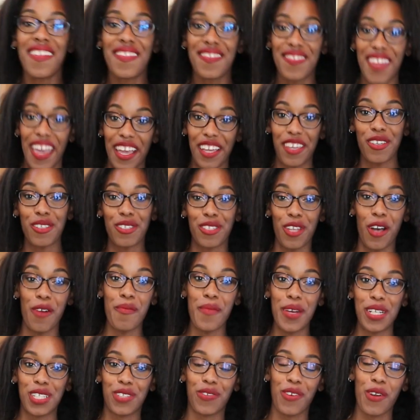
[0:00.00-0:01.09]
Thank you so
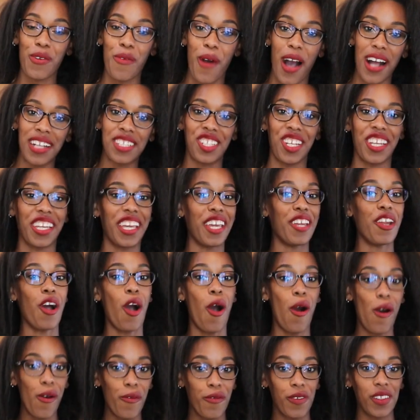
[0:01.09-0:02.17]
much for watching, and
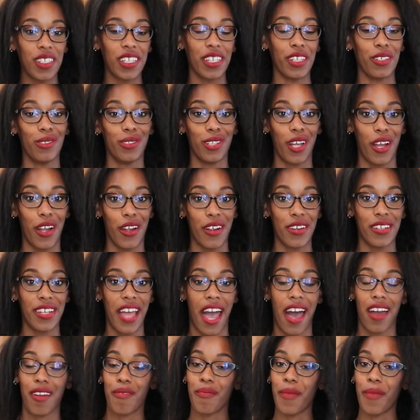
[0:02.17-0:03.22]
hopefully you learned how